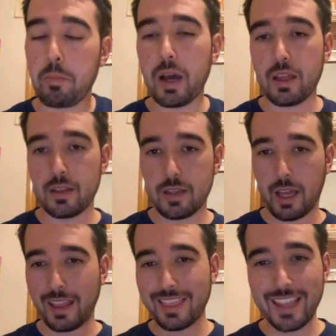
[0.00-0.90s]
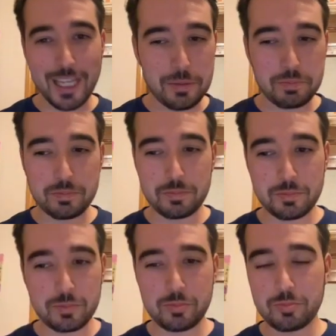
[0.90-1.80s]
but I think
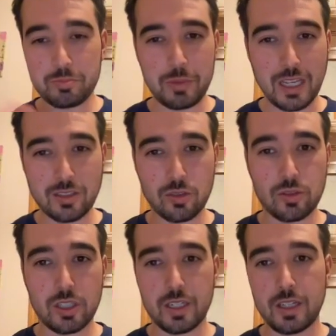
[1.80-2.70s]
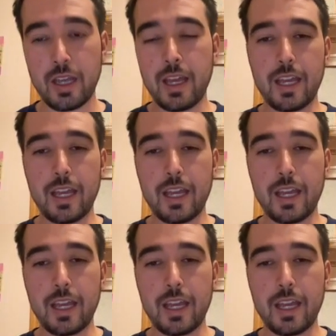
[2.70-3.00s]
my solution,